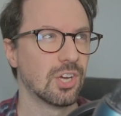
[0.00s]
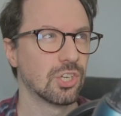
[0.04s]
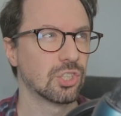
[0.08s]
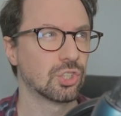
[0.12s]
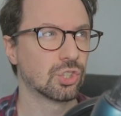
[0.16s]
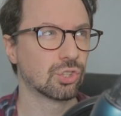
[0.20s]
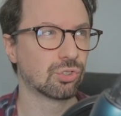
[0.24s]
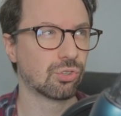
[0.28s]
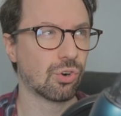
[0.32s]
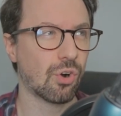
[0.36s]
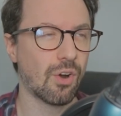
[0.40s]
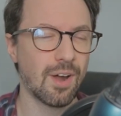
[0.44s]

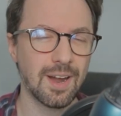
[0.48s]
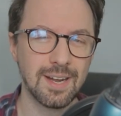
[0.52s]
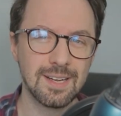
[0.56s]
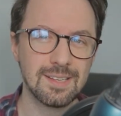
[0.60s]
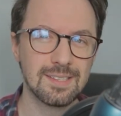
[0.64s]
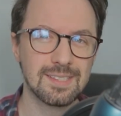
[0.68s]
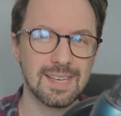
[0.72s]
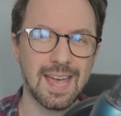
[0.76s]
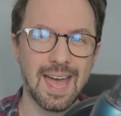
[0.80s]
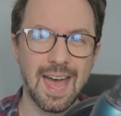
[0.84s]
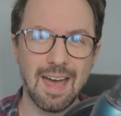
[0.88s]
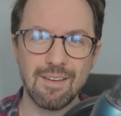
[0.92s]
trying
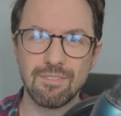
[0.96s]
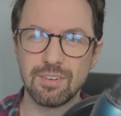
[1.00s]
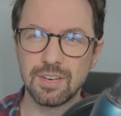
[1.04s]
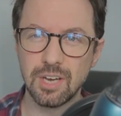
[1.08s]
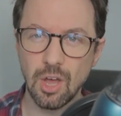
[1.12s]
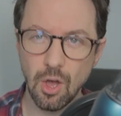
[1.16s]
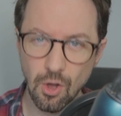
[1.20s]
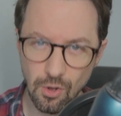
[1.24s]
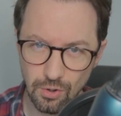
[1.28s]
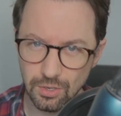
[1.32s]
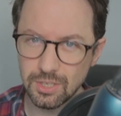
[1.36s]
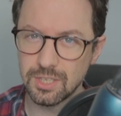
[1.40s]
to have an
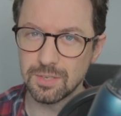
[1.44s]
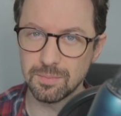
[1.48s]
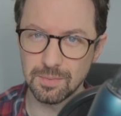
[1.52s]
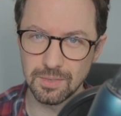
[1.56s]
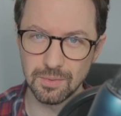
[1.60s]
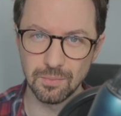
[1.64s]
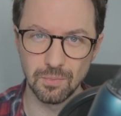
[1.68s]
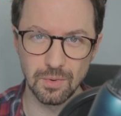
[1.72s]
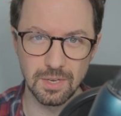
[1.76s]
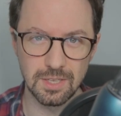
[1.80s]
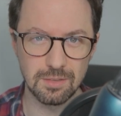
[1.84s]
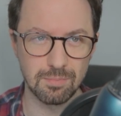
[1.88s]

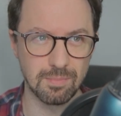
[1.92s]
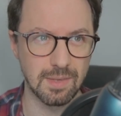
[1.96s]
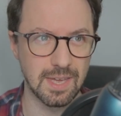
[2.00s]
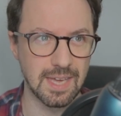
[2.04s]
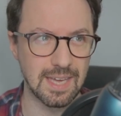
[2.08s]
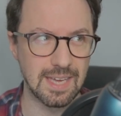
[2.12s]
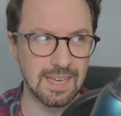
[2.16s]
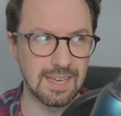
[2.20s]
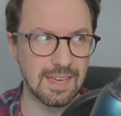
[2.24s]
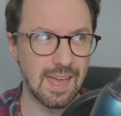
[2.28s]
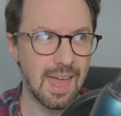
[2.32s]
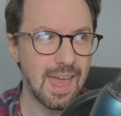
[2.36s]
argument with
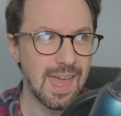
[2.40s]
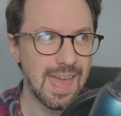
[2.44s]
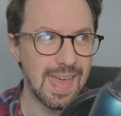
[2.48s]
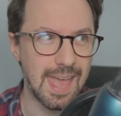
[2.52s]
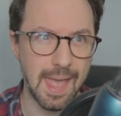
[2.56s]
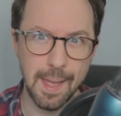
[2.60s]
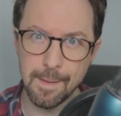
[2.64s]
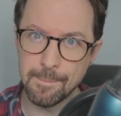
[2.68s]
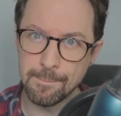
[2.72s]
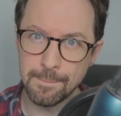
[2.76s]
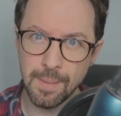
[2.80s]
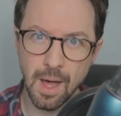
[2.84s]
me
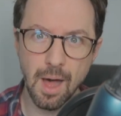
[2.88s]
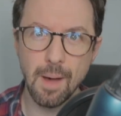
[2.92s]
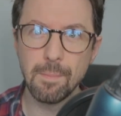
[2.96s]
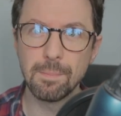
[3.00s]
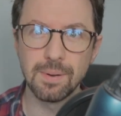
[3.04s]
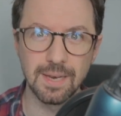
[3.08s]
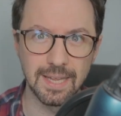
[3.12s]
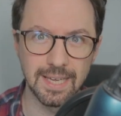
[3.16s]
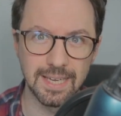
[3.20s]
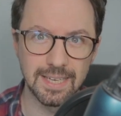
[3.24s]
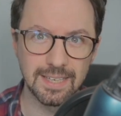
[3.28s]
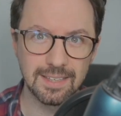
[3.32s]
in
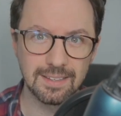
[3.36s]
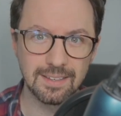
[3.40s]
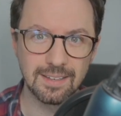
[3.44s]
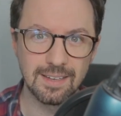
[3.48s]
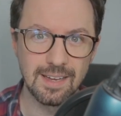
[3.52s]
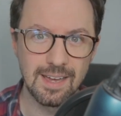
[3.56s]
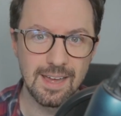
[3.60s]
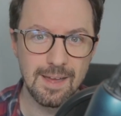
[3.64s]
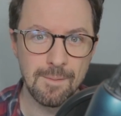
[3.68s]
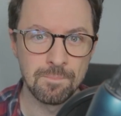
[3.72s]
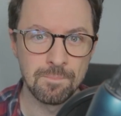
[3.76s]
public,